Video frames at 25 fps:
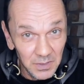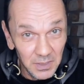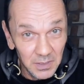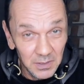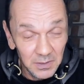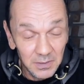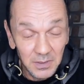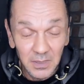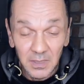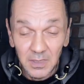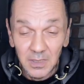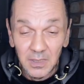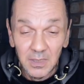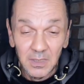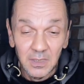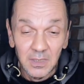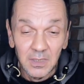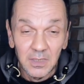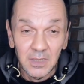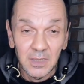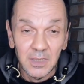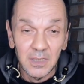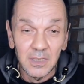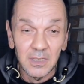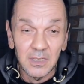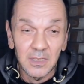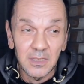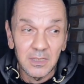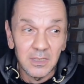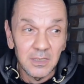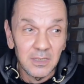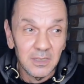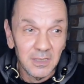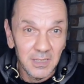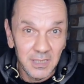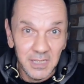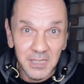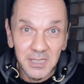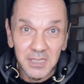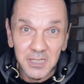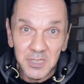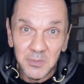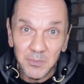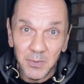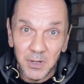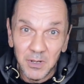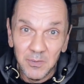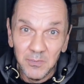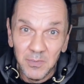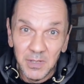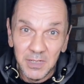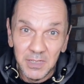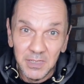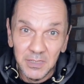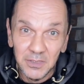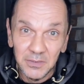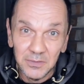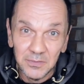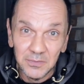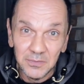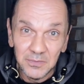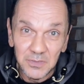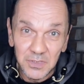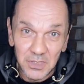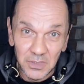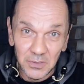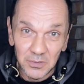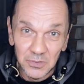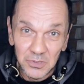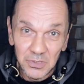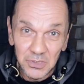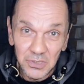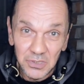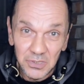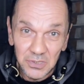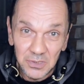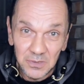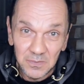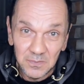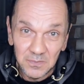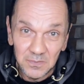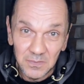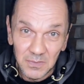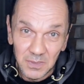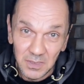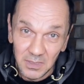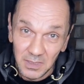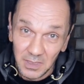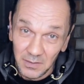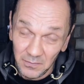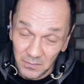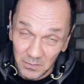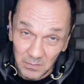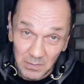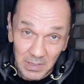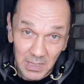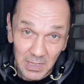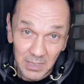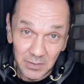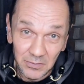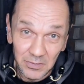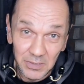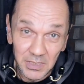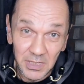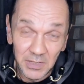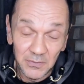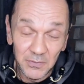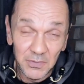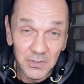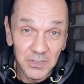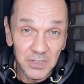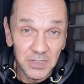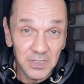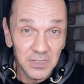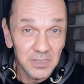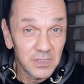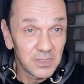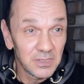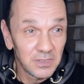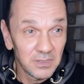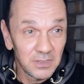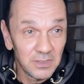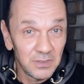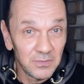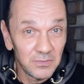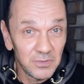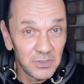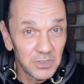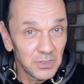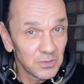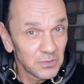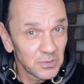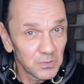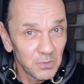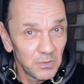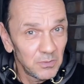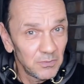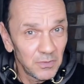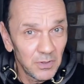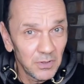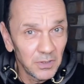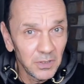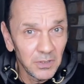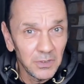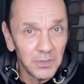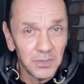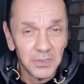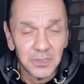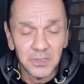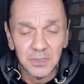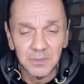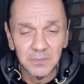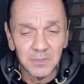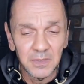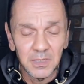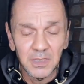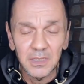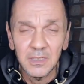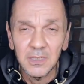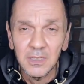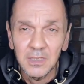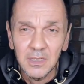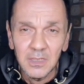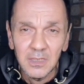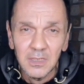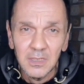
Yeah, he experimented on soldiers, give them calorie deficits, and the results weren't very good. Yeah.